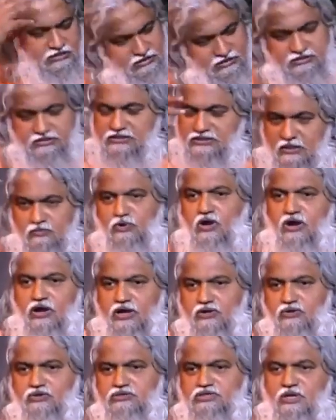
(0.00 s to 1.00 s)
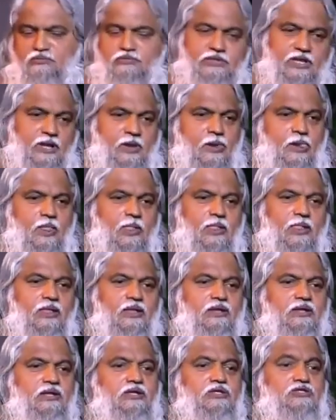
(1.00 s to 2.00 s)
somehow I'll do something.
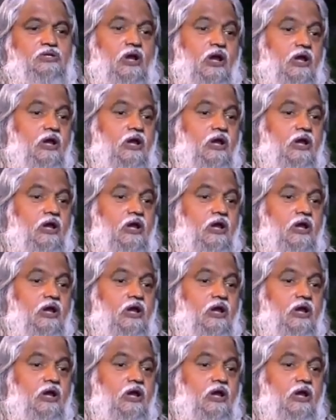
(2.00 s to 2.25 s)
So I